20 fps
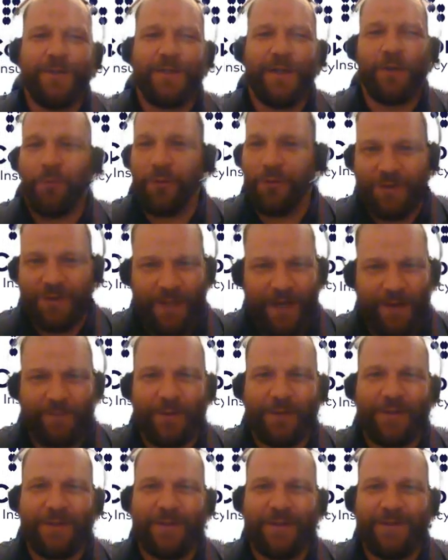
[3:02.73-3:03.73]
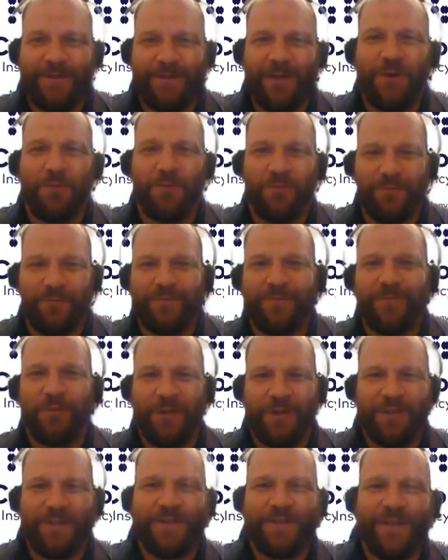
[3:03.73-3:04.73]
Like we're definitely, you know,
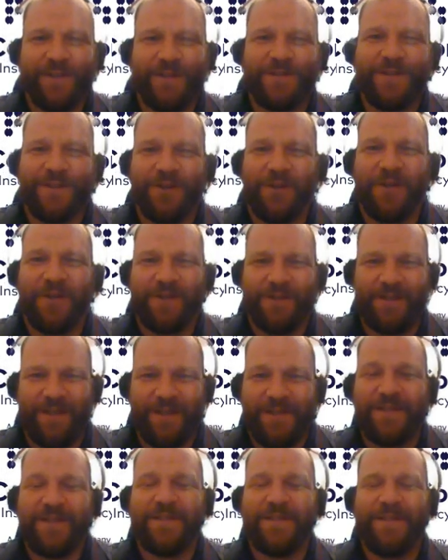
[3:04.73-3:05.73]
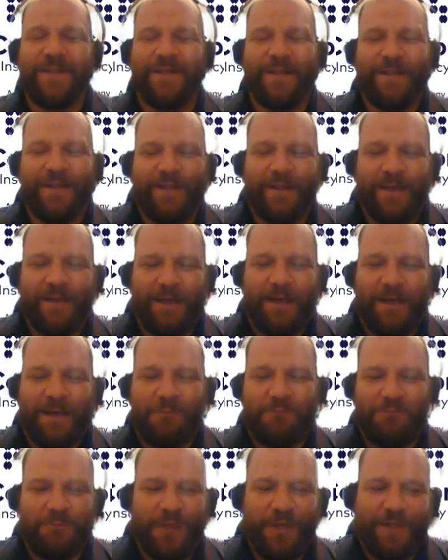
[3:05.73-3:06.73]
willing to to look at this.
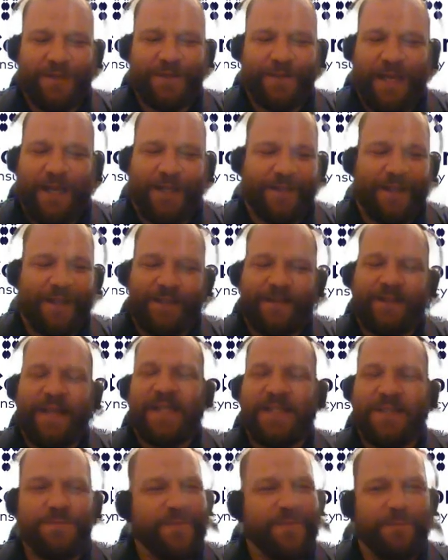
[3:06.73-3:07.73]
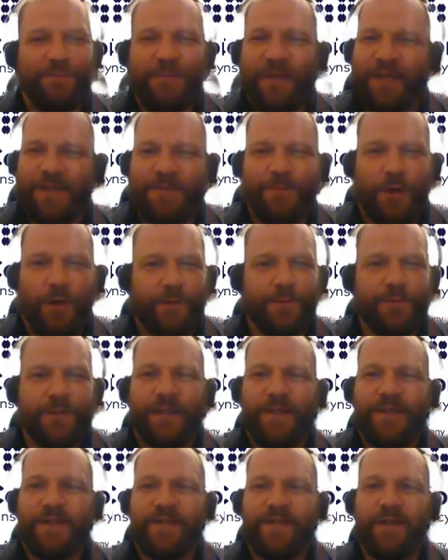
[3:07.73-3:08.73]
Um, but I think that's the biggest part
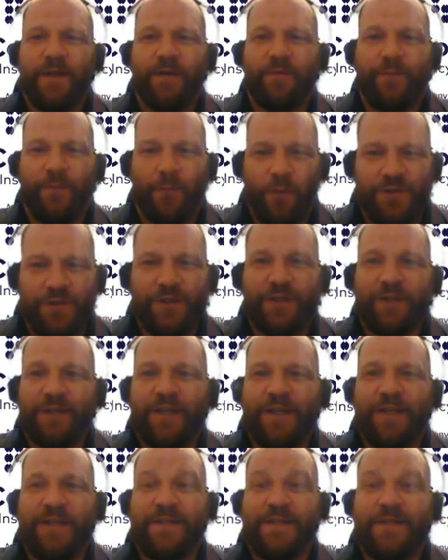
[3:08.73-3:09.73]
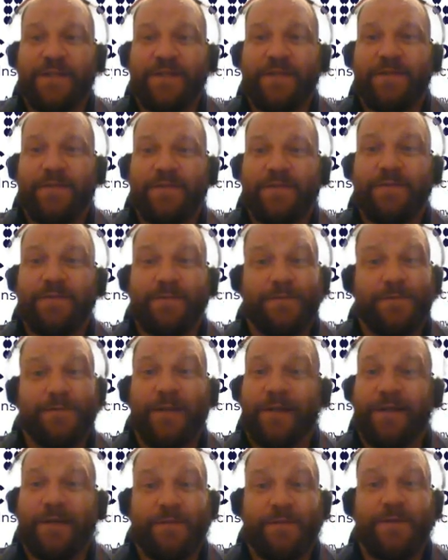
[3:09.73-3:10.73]
is, unfortunately, is
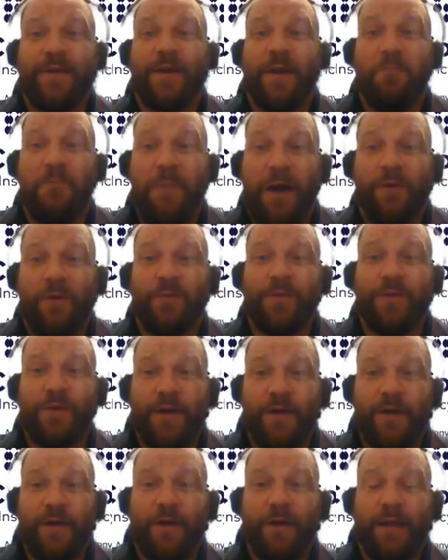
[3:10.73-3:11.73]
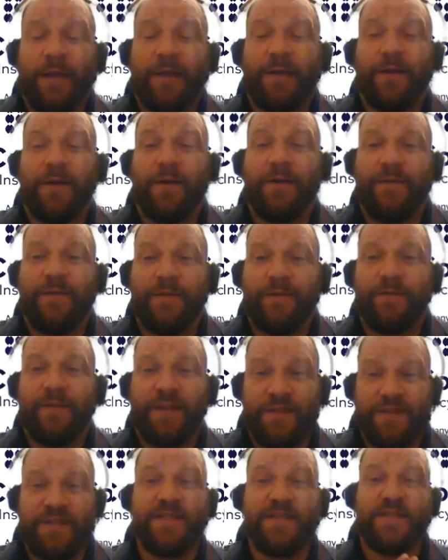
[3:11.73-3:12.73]
the the amount and
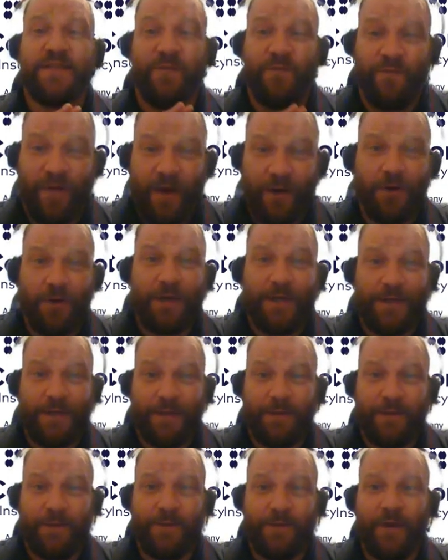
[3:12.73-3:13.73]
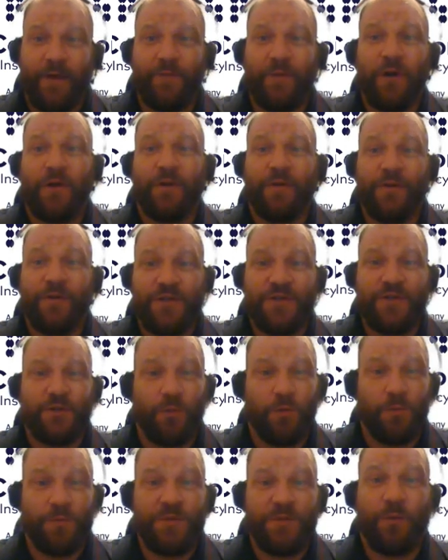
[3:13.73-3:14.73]
then severity of all of the
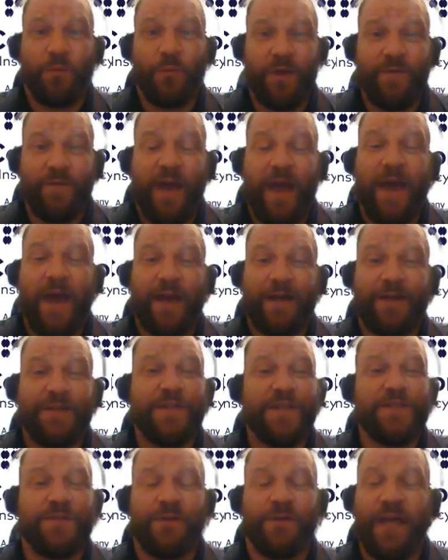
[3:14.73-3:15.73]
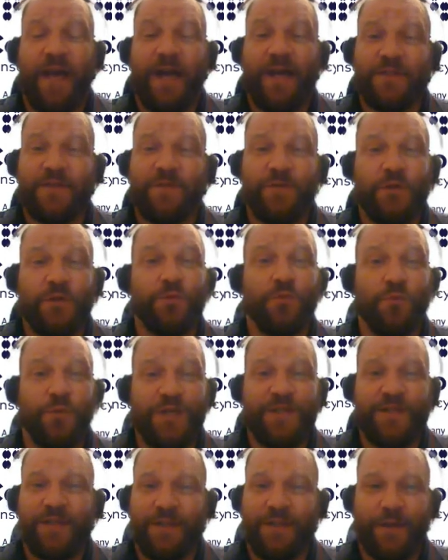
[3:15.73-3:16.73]
storms that we have had in these last few
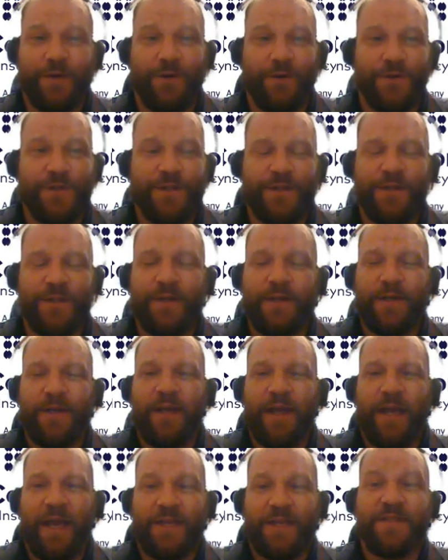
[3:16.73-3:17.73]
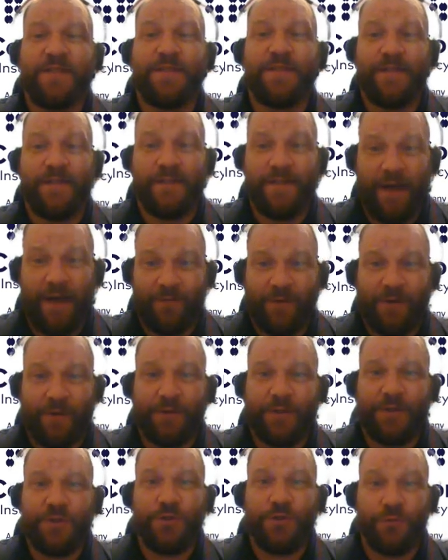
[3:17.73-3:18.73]
recent years has
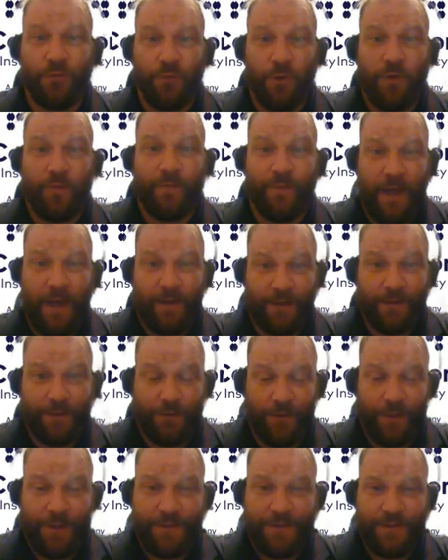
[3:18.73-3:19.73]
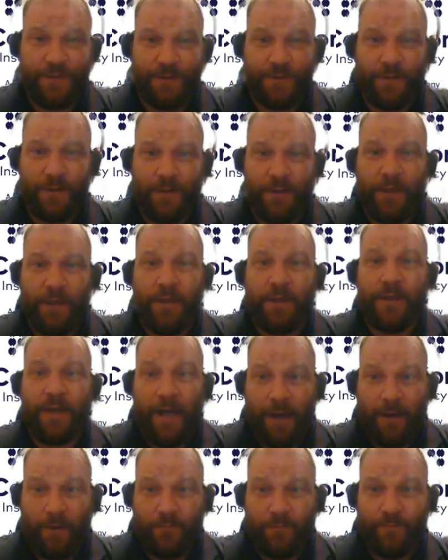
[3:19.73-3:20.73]
definitely drove that increase.
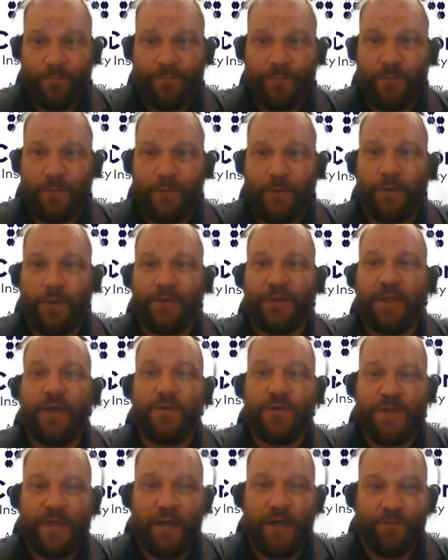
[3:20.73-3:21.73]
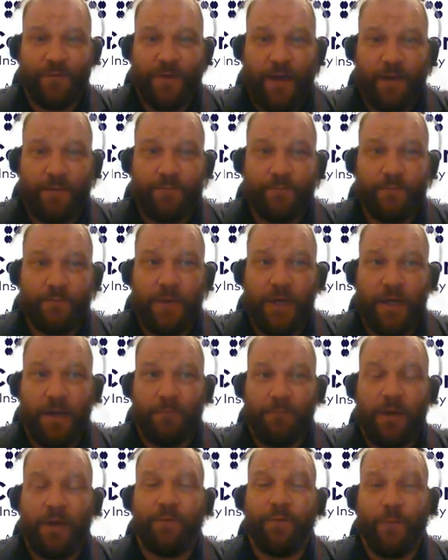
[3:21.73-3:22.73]
Now, on the other side of that,
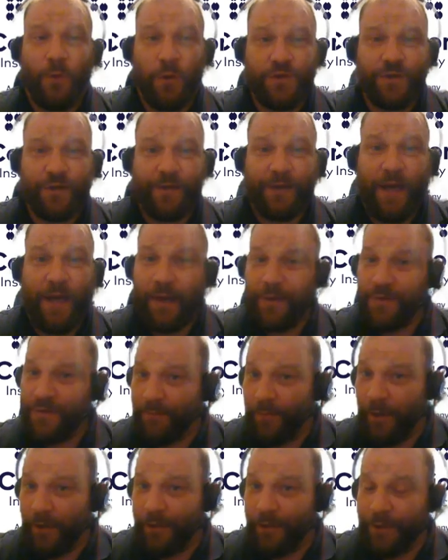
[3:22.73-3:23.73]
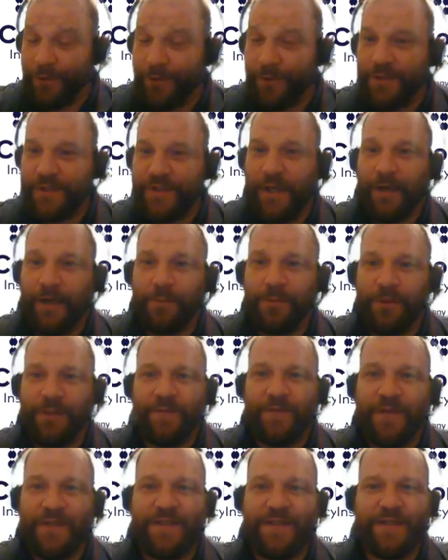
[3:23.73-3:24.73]
um, unfortunately, the housing market on your side, I
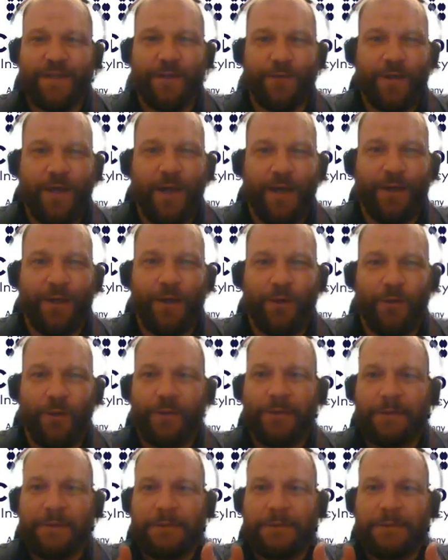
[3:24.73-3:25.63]
believe, is still kind of going.